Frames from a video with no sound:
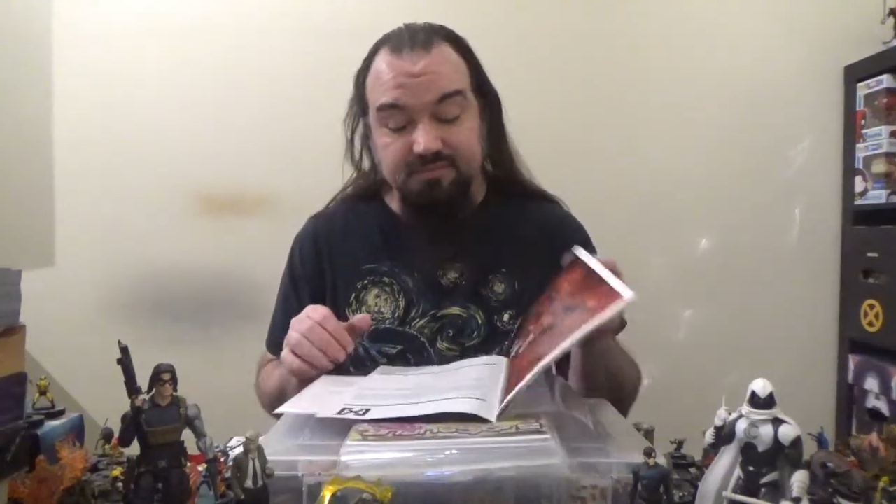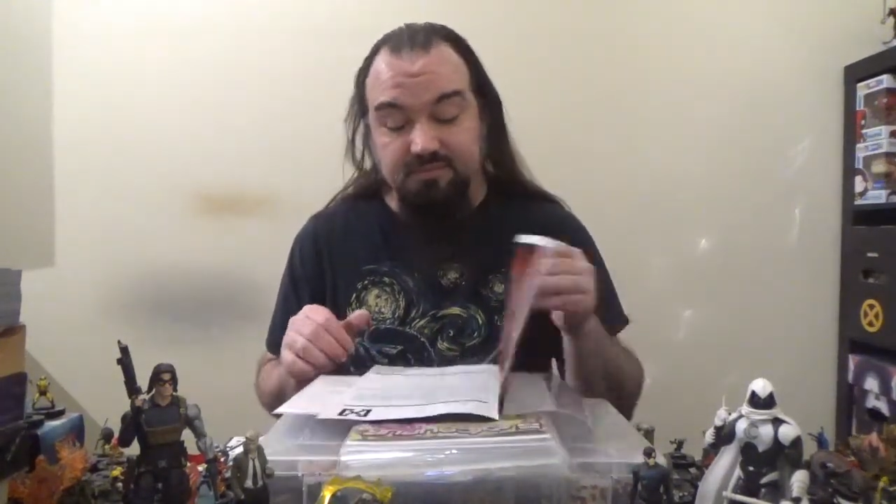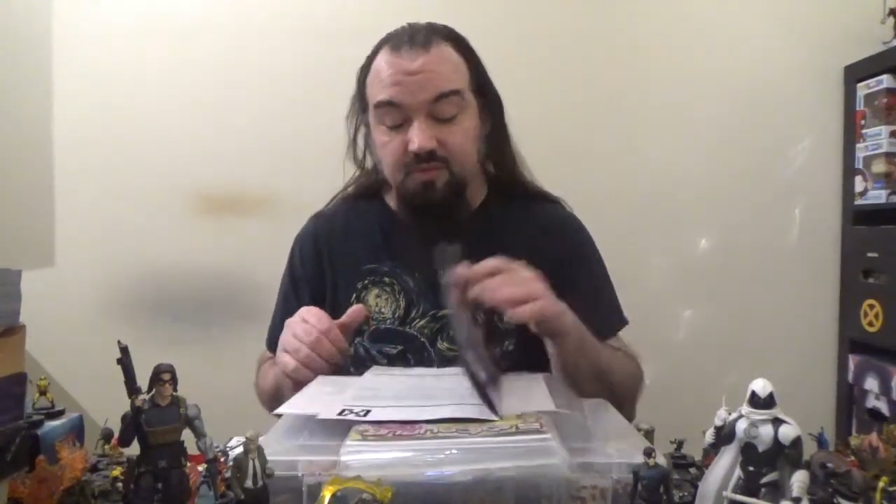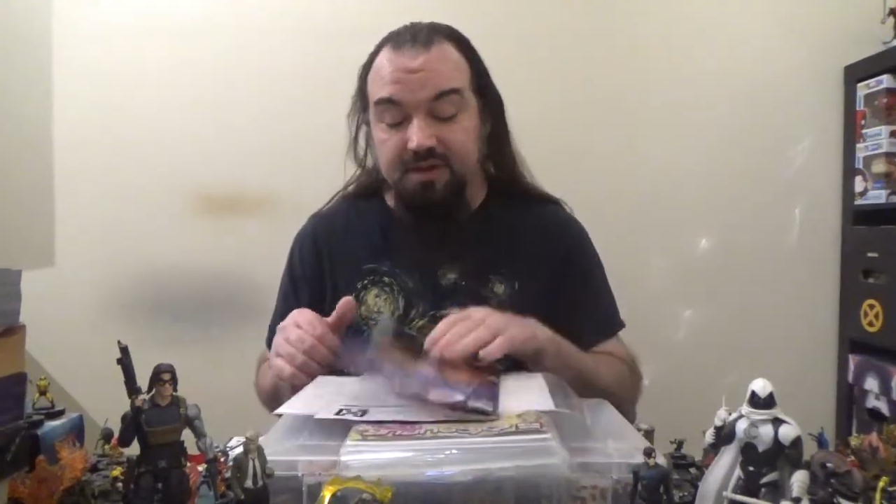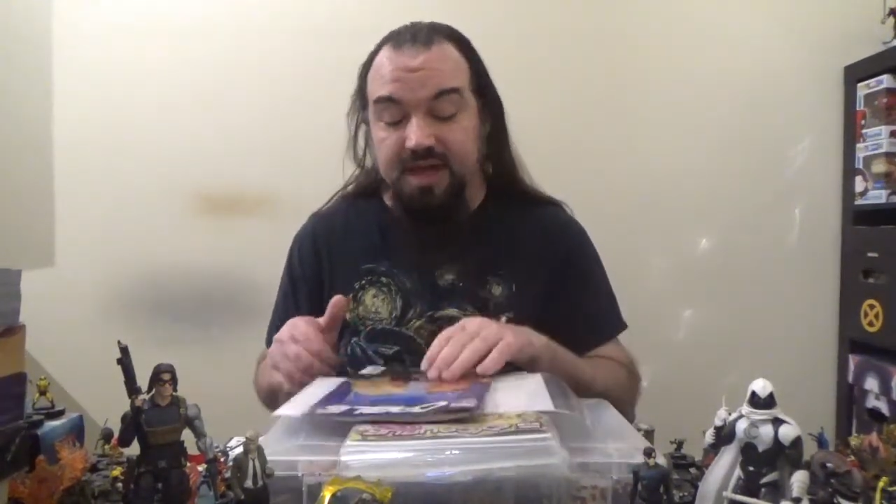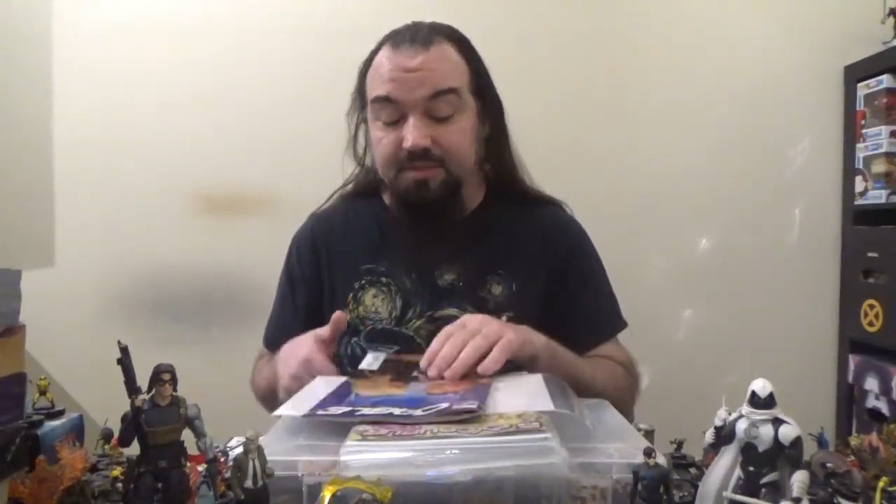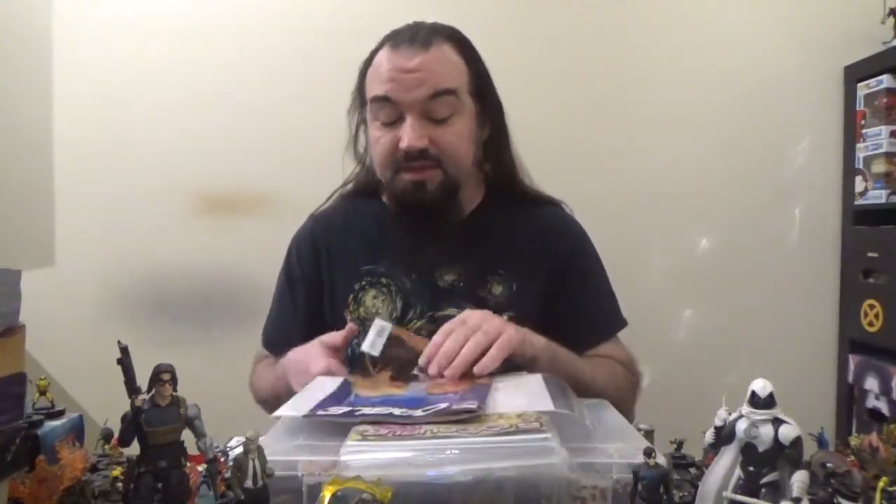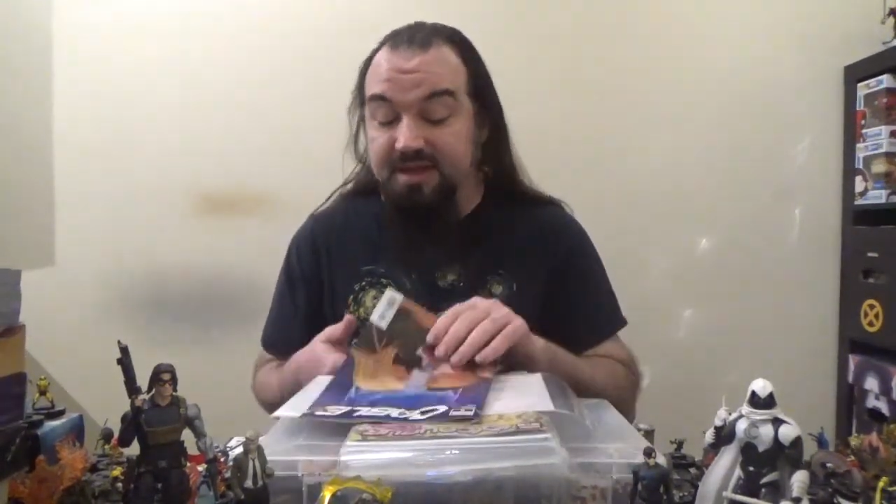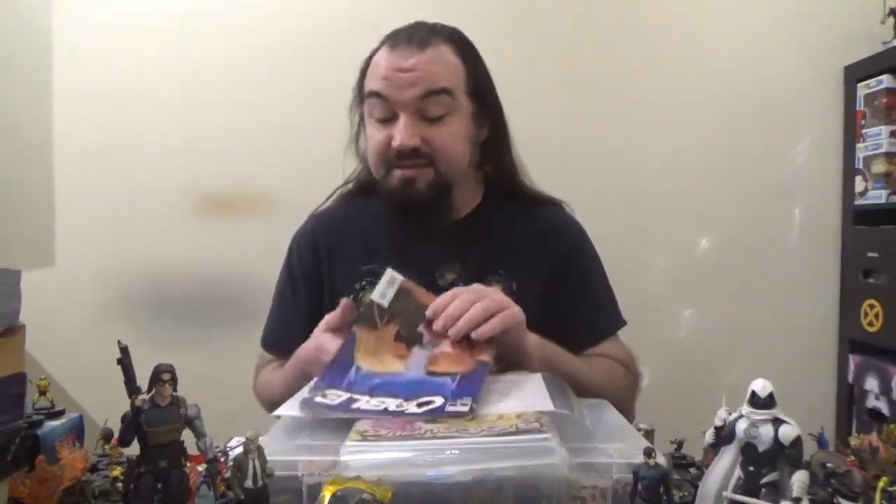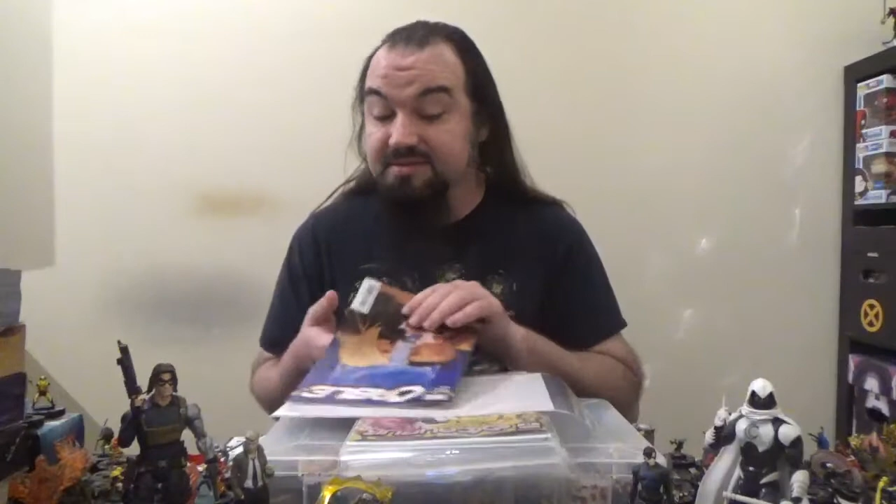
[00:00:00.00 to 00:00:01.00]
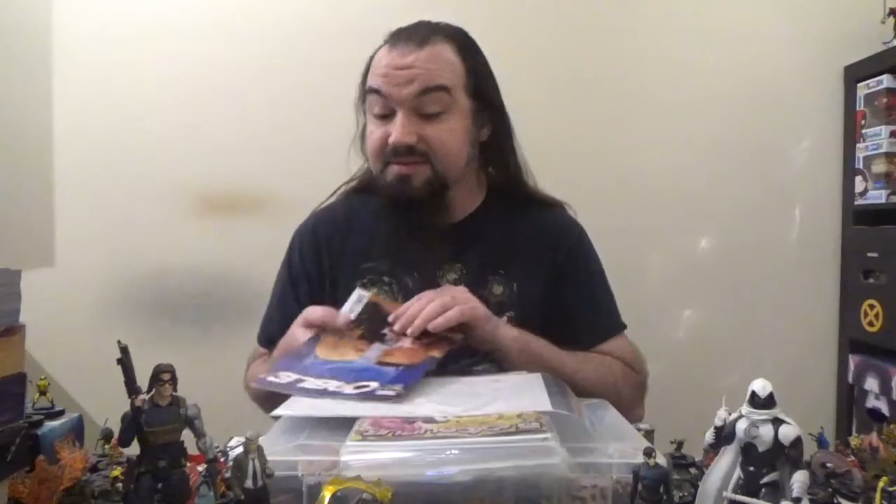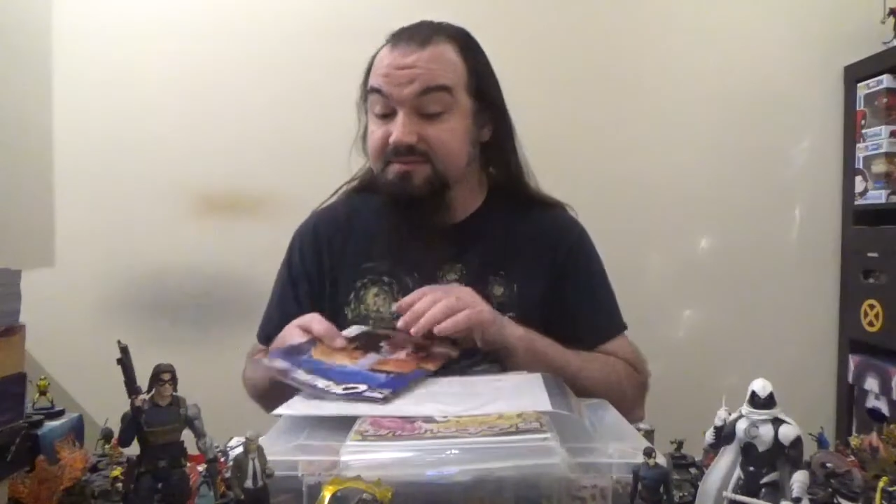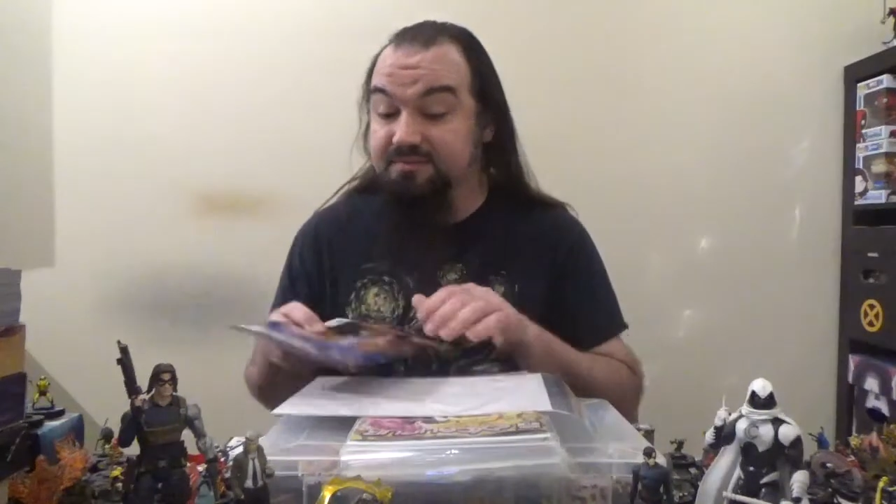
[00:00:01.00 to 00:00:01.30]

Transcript: where Cable ends.